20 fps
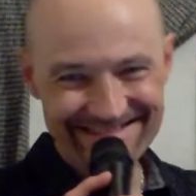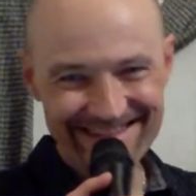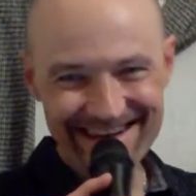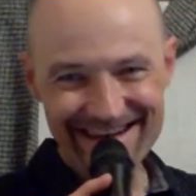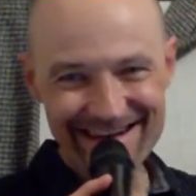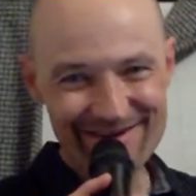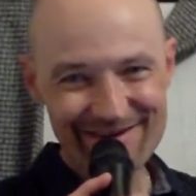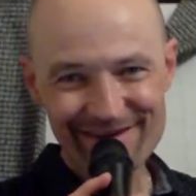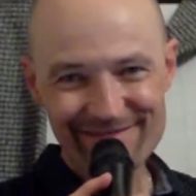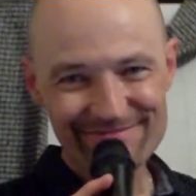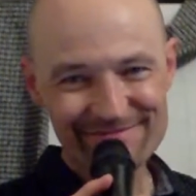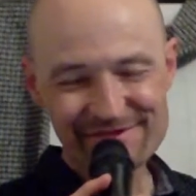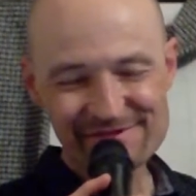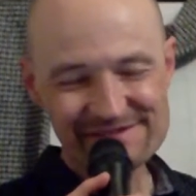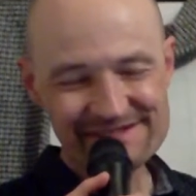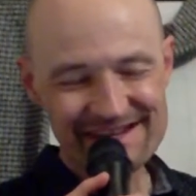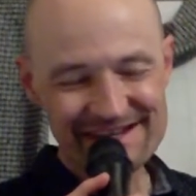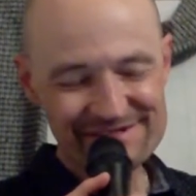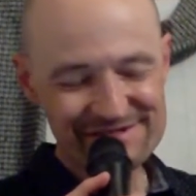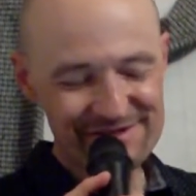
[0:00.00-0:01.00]
I know I've
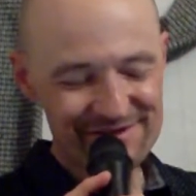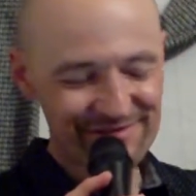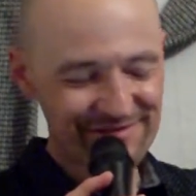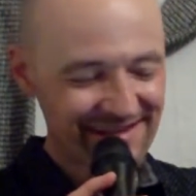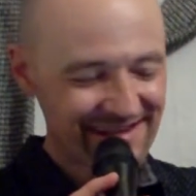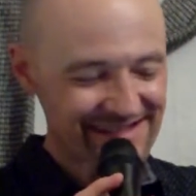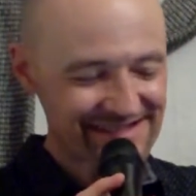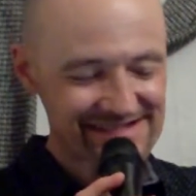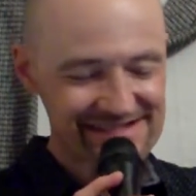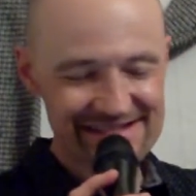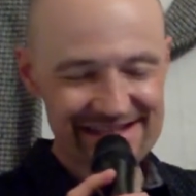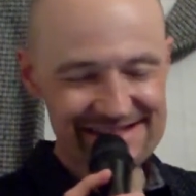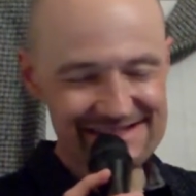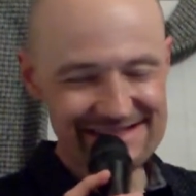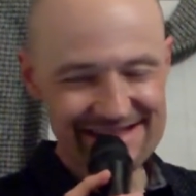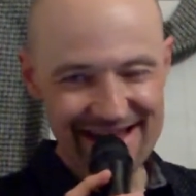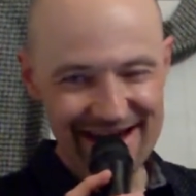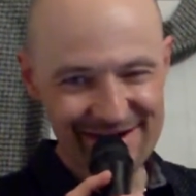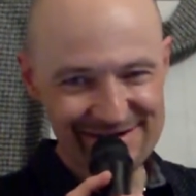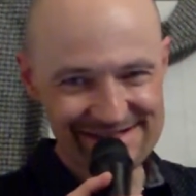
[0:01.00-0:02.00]
used that joke like
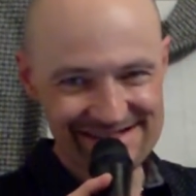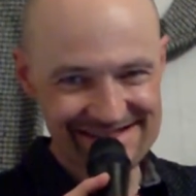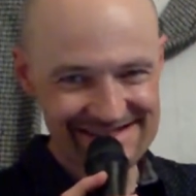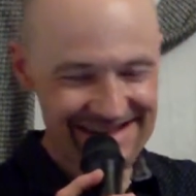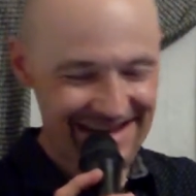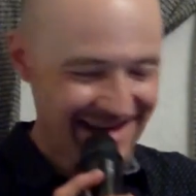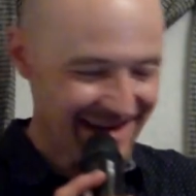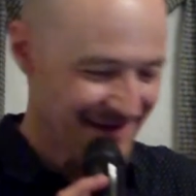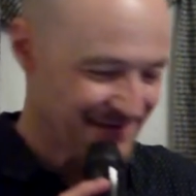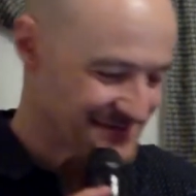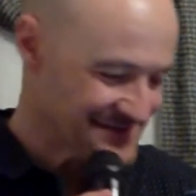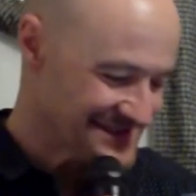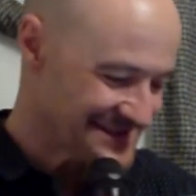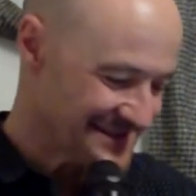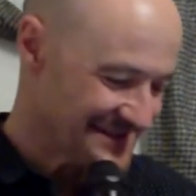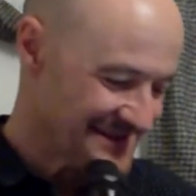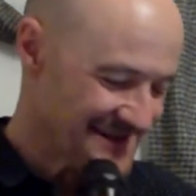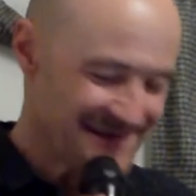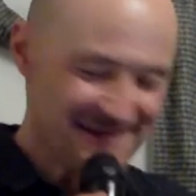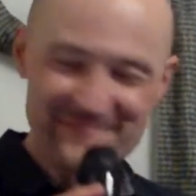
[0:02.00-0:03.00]
6,000 times,
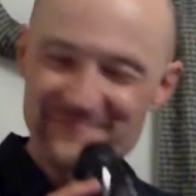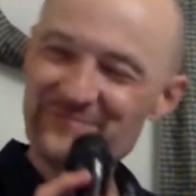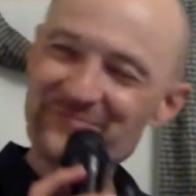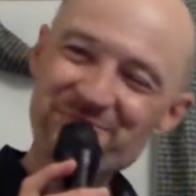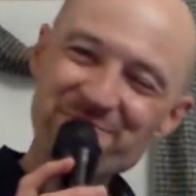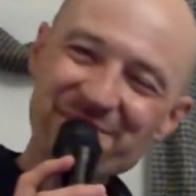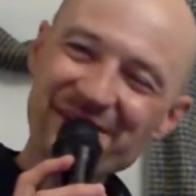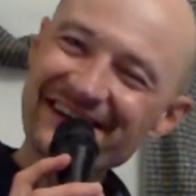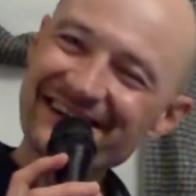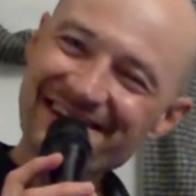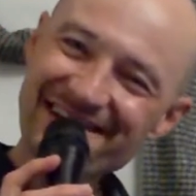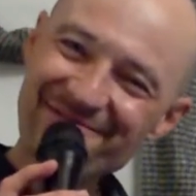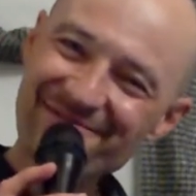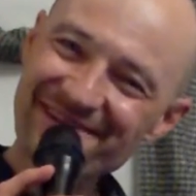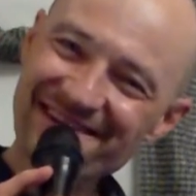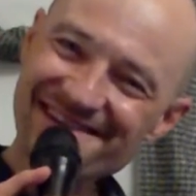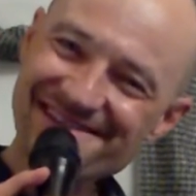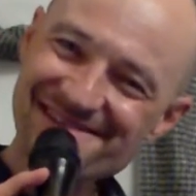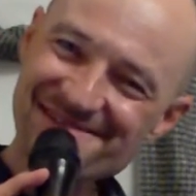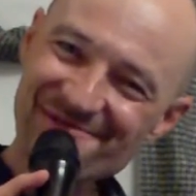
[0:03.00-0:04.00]
but it never
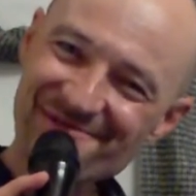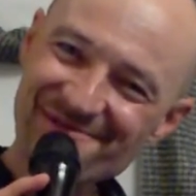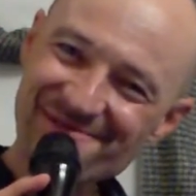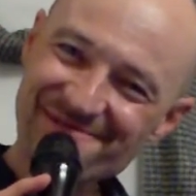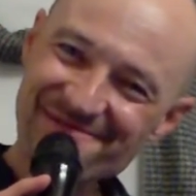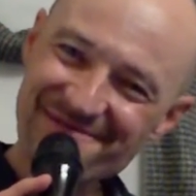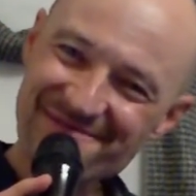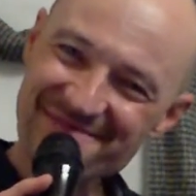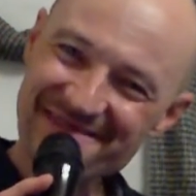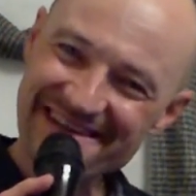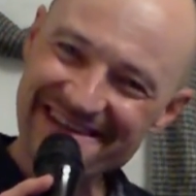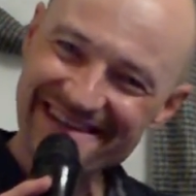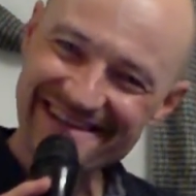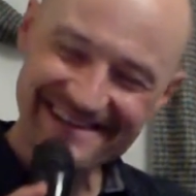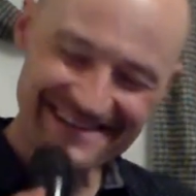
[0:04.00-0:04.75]
gets old for me.